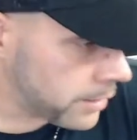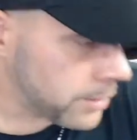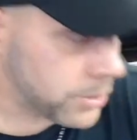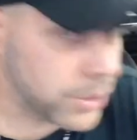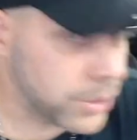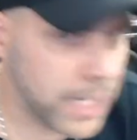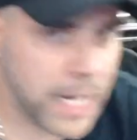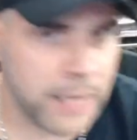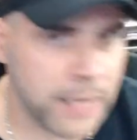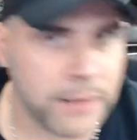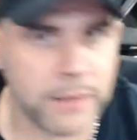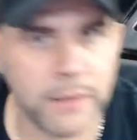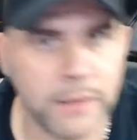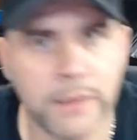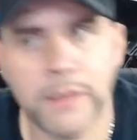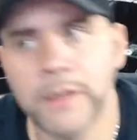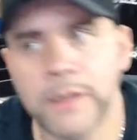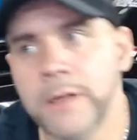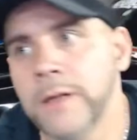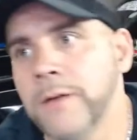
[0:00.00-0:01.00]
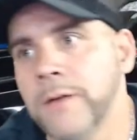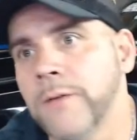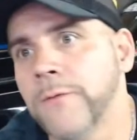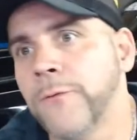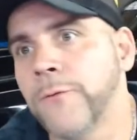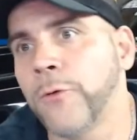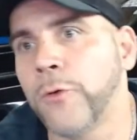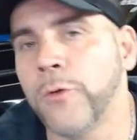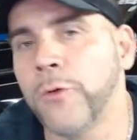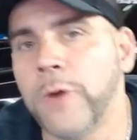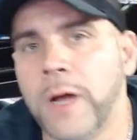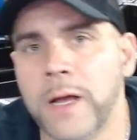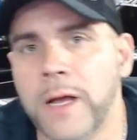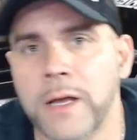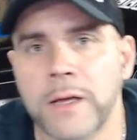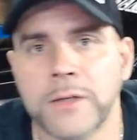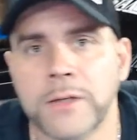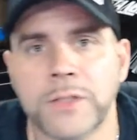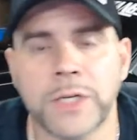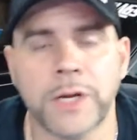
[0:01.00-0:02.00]
the chat
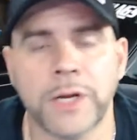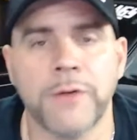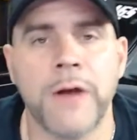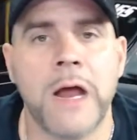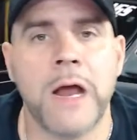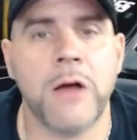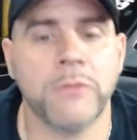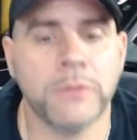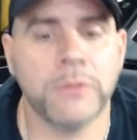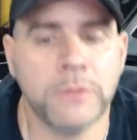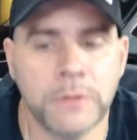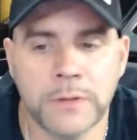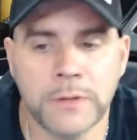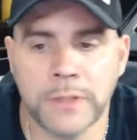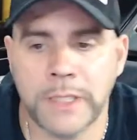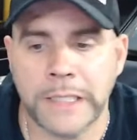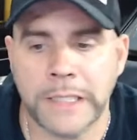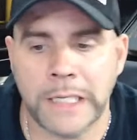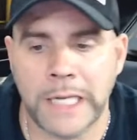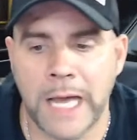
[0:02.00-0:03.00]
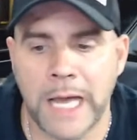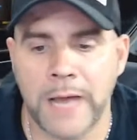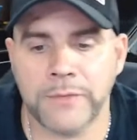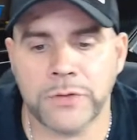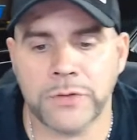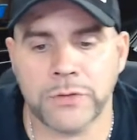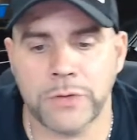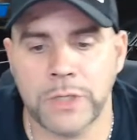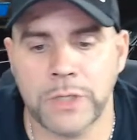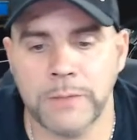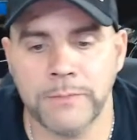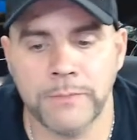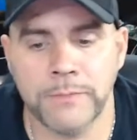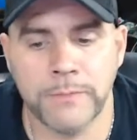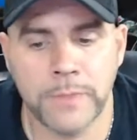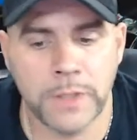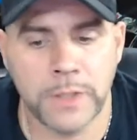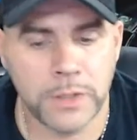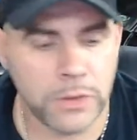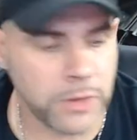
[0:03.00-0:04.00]
for sticking around in the live stream.
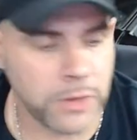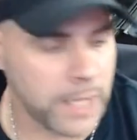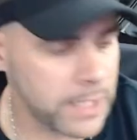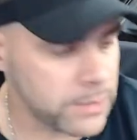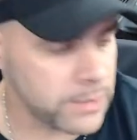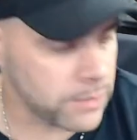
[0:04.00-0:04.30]
You guys